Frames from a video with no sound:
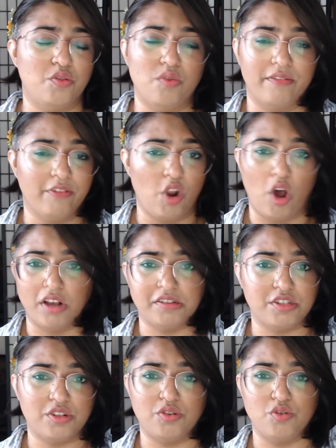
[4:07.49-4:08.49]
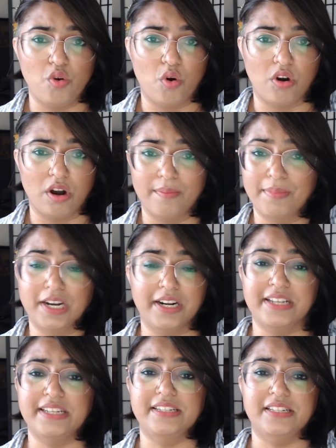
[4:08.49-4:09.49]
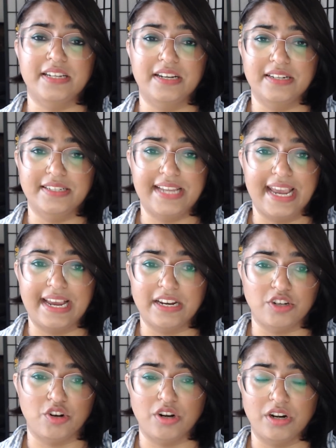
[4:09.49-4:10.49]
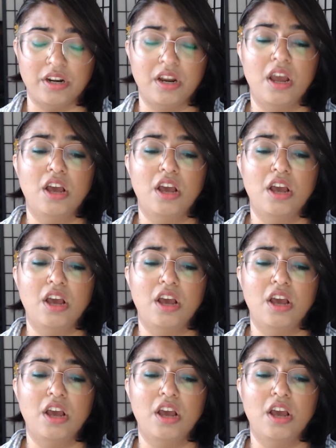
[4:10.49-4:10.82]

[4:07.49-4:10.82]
You have lost your ability to take a turn.